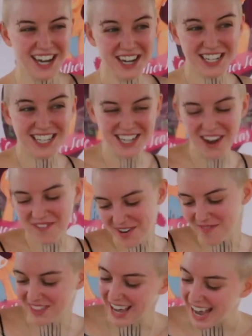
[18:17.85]
And good stuff
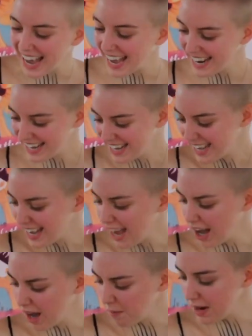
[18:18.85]
from that.
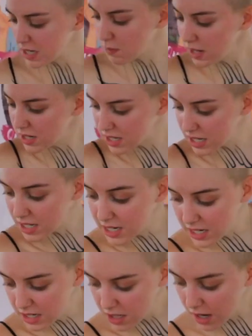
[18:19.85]
Um, as well as this
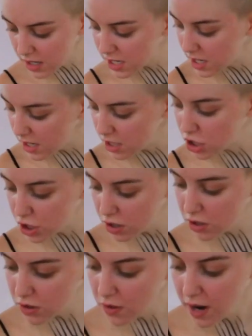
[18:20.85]
detox tea
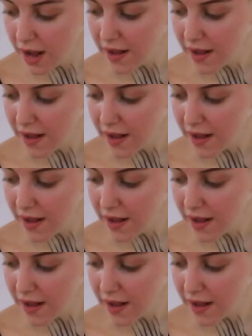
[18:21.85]
too.